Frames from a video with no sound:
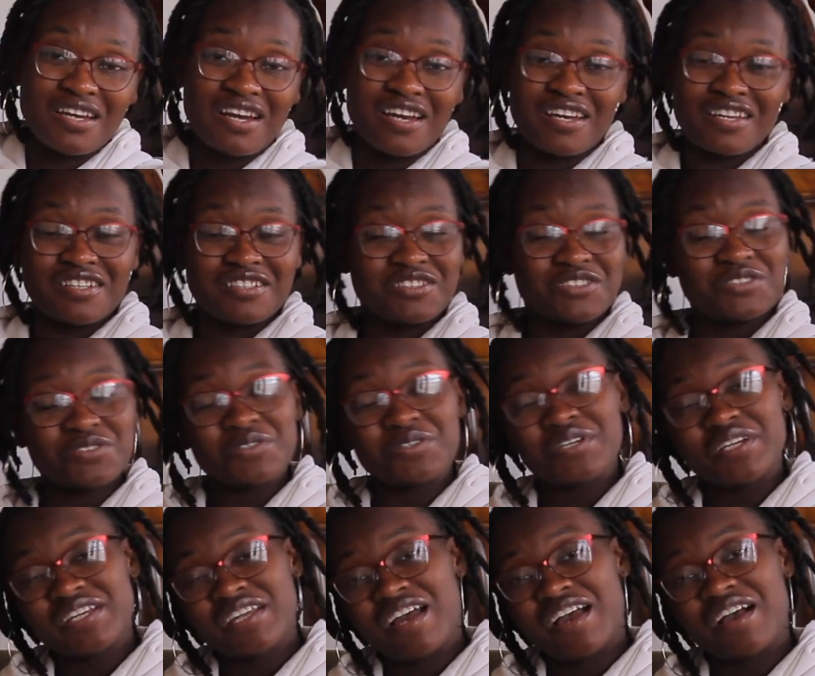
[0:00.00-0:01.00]
I
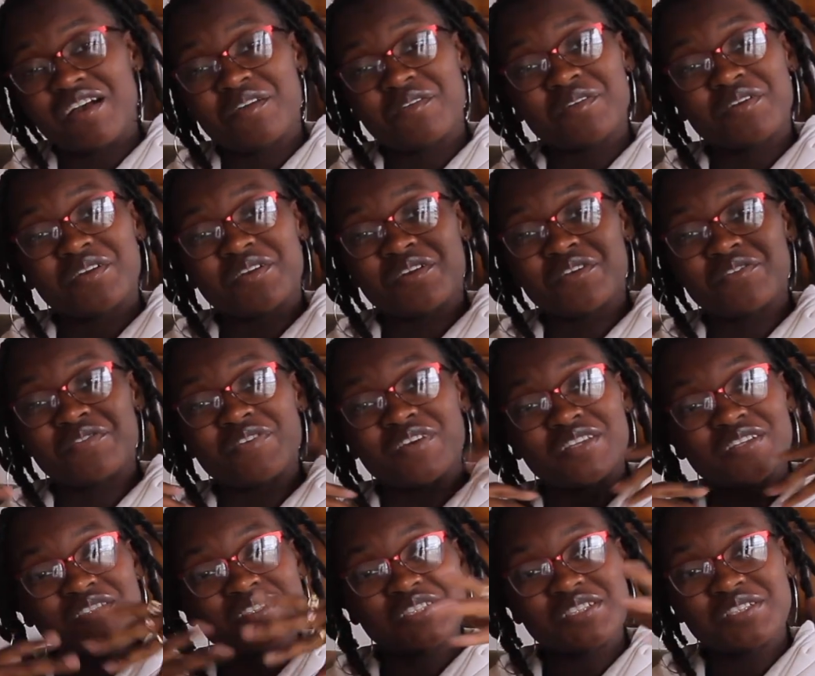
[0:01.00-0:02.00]
enjoyed our
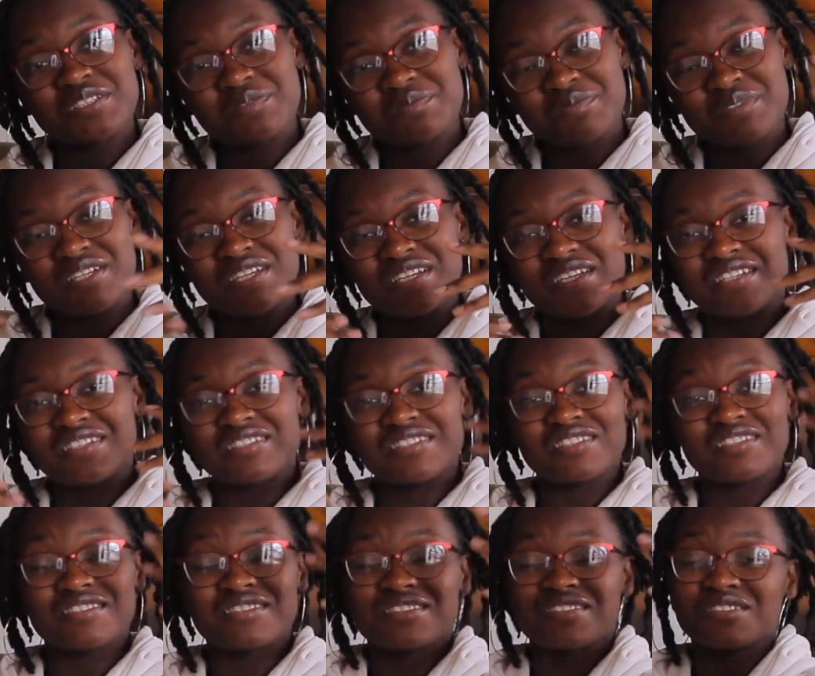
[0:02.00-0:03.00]
fellowship and
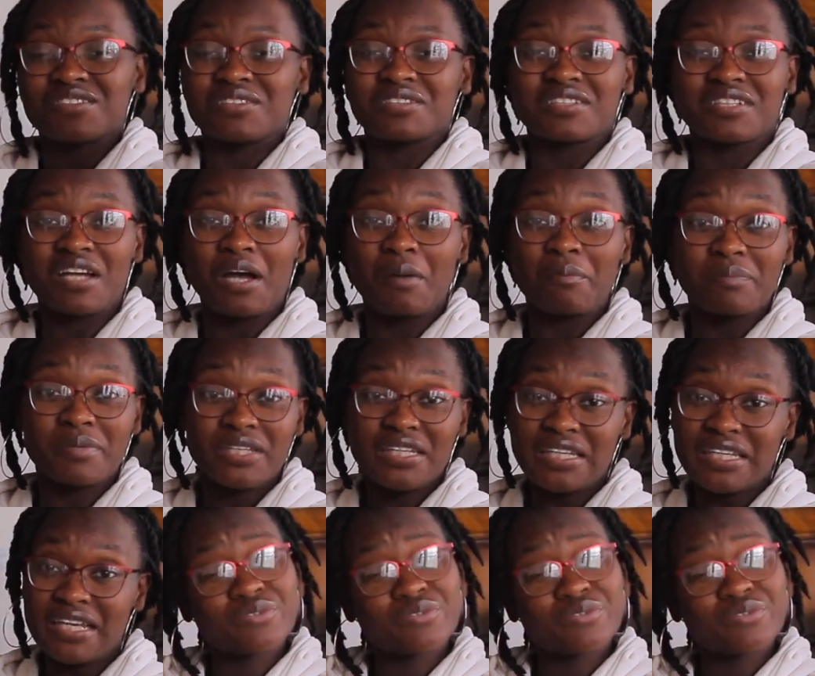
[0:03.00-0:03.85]
just your company.